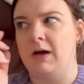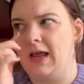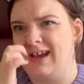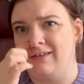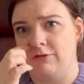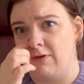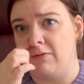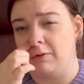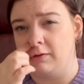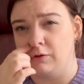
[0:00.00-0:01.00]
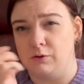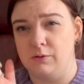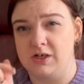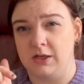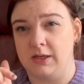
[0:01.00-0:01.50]
my latest Thrift Plus haul,
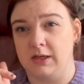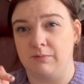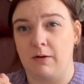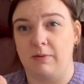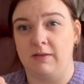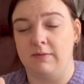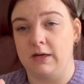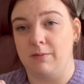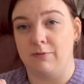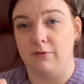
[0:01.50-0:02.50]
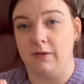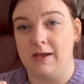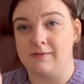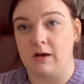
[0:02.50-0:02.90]
which I think is probably the video before this.